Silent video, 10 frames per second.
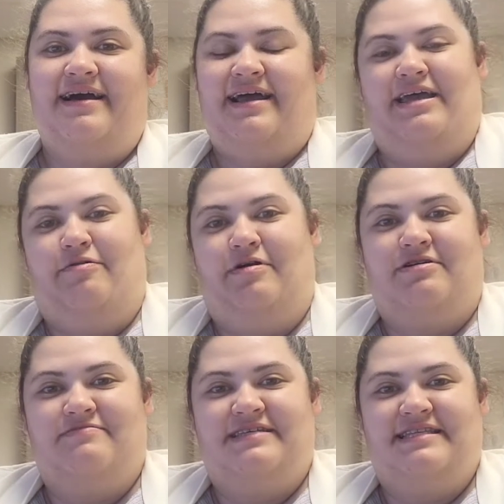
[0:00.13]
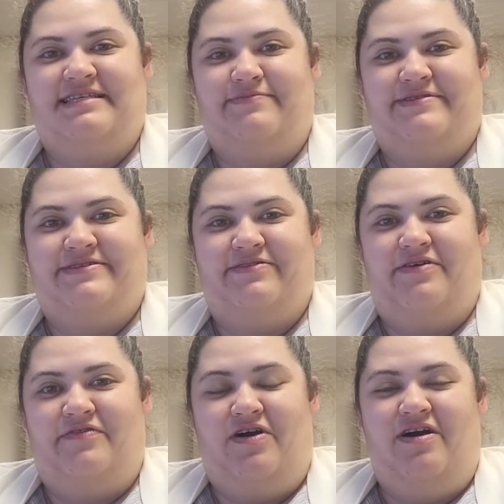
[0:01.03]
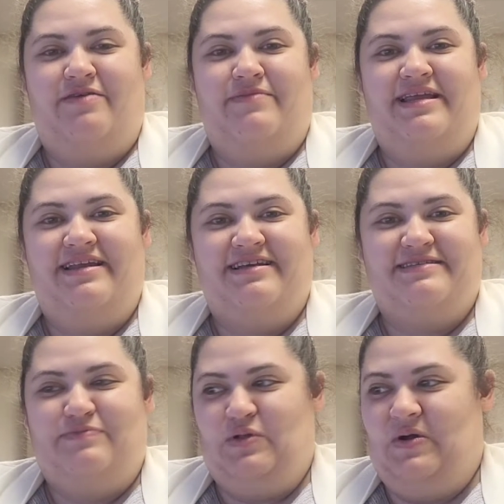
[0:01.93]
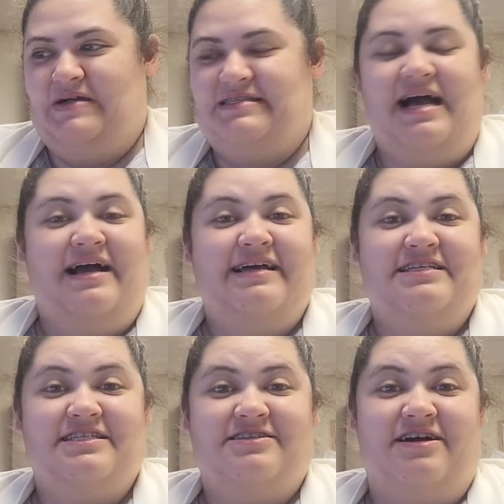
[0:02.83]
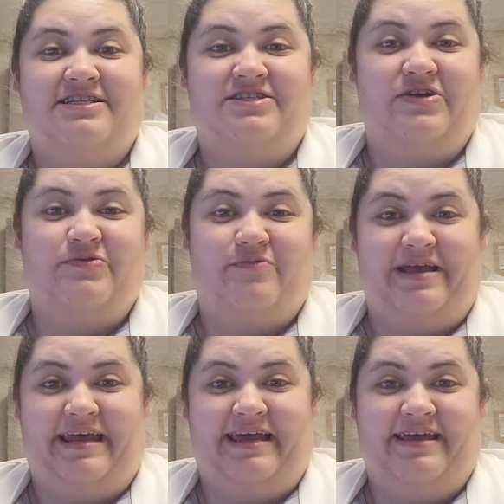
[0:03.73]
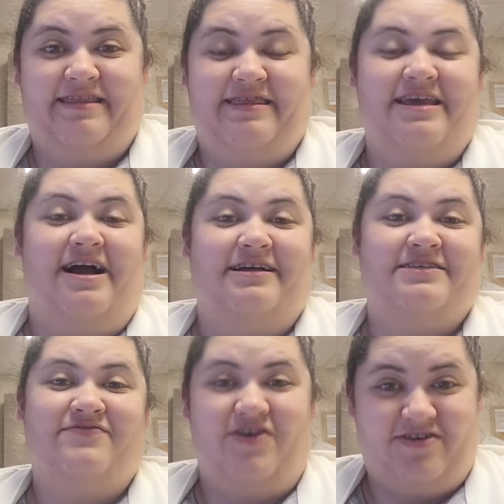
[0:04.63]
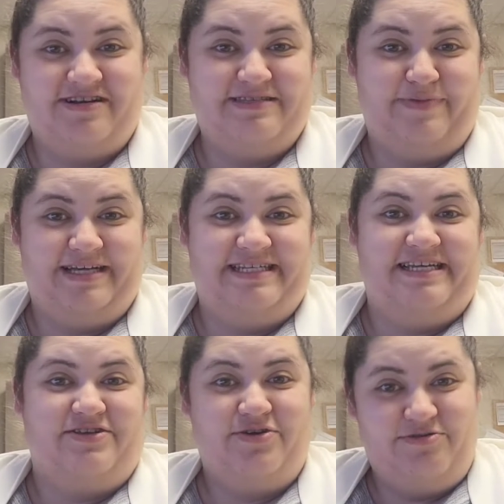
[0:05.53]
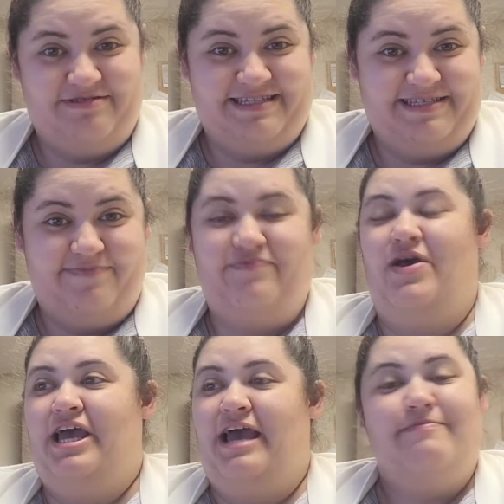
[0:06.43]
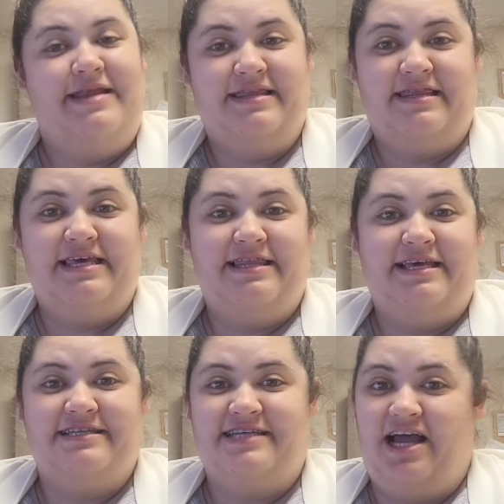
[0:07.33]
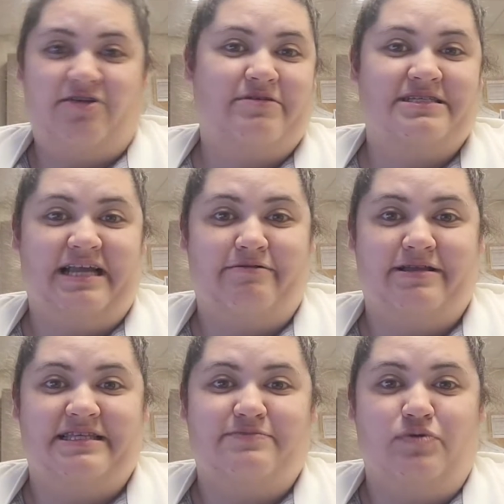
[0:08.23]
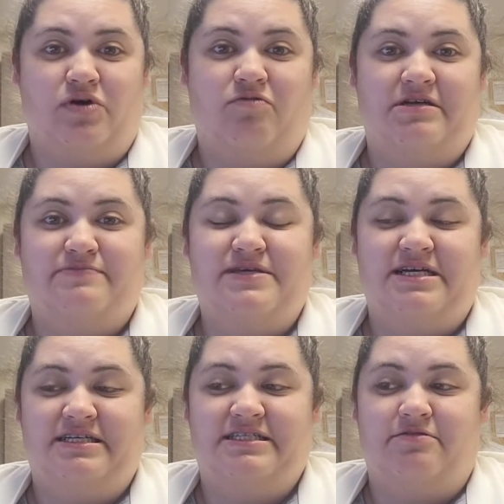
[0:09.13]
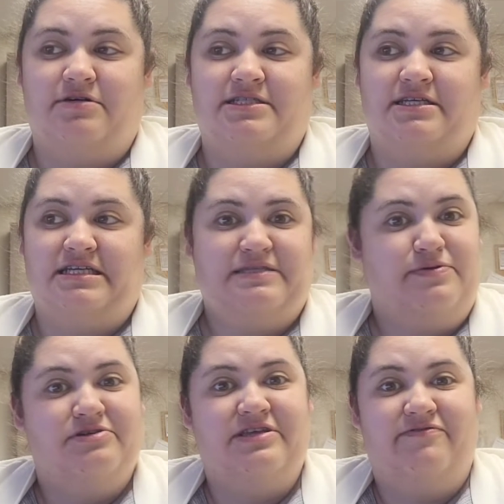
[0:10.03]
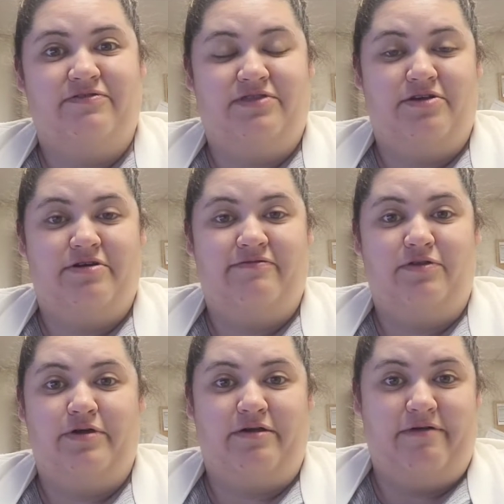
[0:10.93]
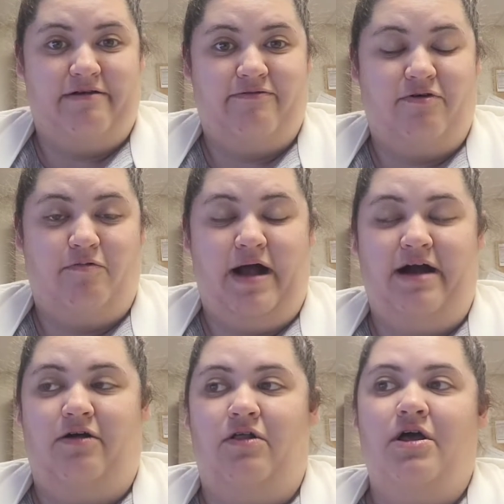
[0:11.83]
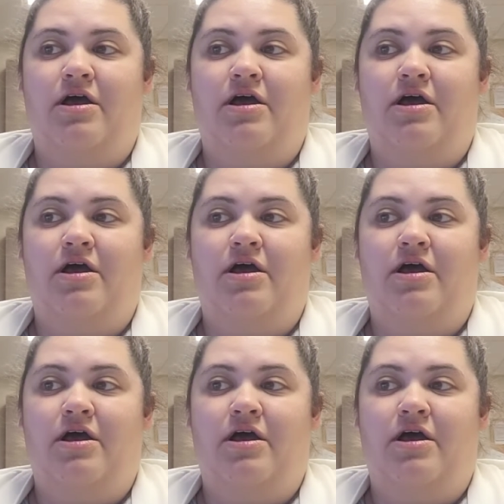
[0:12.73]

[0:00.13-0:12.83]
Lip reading: Hi, welcome to this episode of An Audit Minion Explores. I just got done reading The Eyes of Darkness by Dean Koontz. Admittedly, the entire reason I read this book was because there was a conspiracy theory floating around for a while